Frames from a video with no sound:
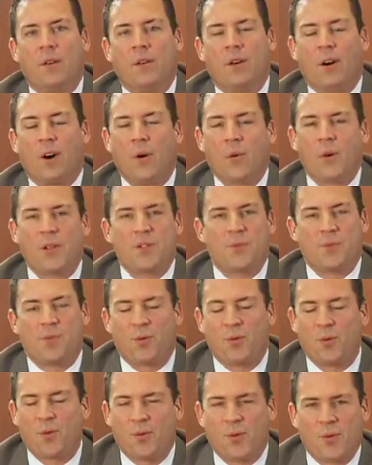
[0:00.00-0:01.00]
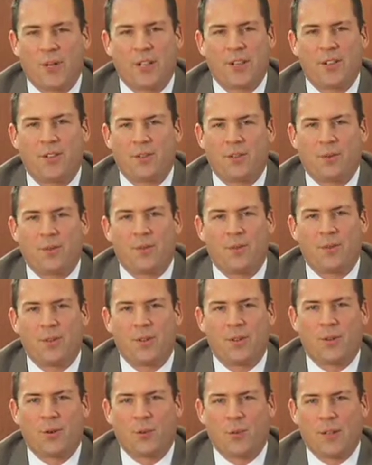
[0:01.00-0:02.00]
Always proofread
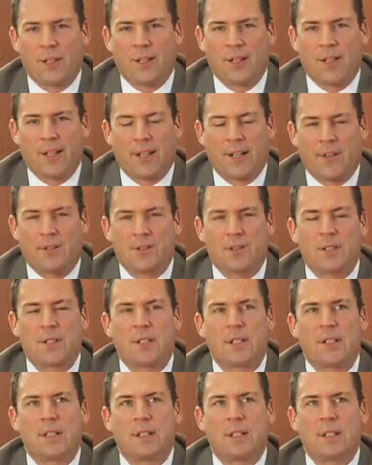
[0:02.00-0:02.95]
your written letters.